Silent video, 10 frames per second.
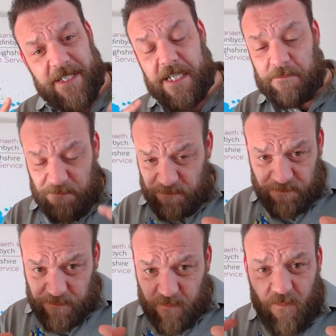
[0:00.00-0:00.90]
isn't it?
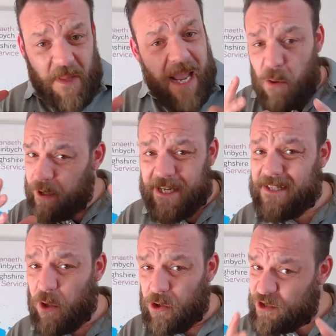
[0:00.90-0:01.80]
And we're
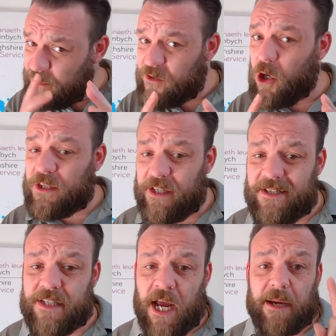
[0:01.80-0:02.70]
indoors and we've got
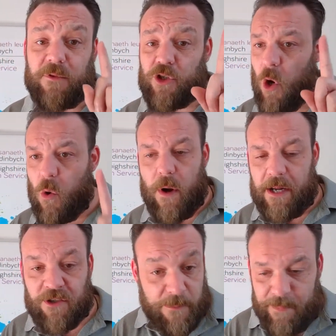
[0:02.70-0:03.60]
this time. So
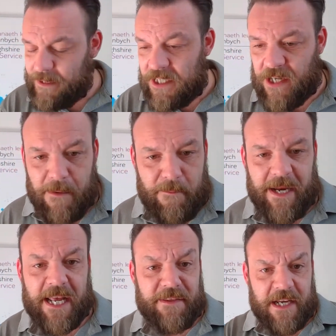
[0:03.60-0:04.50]
somebody sent
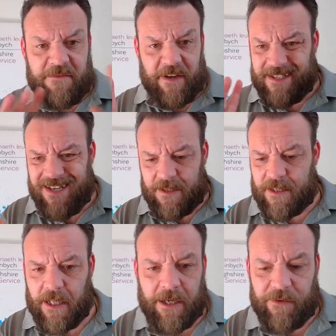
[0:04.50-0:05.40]
me in this
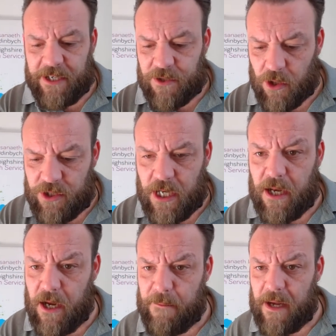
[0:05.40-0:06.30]
fantastic resource.
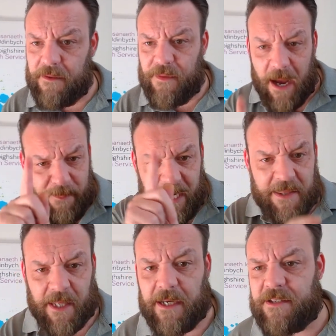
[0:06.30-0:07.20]
Abby, I
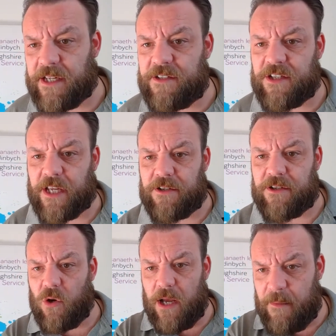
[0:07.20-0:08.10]
think, sent us in.
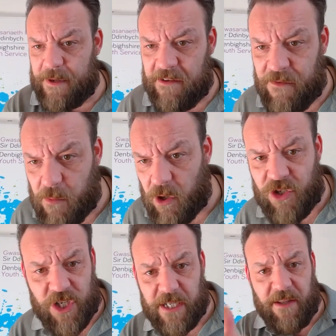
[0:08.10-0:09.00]
So Abby, if you're
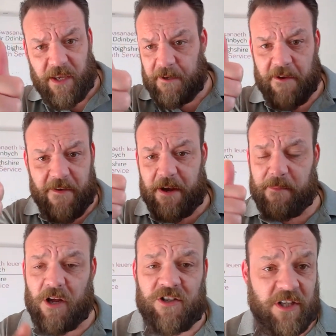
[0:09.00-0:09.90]
watching, thank you very
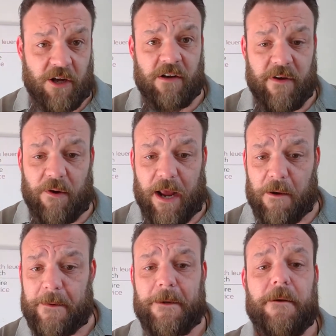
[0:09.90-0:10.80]
much. Diolch yn fawr
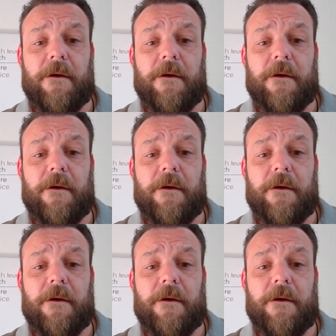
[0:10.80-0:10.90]
iawn.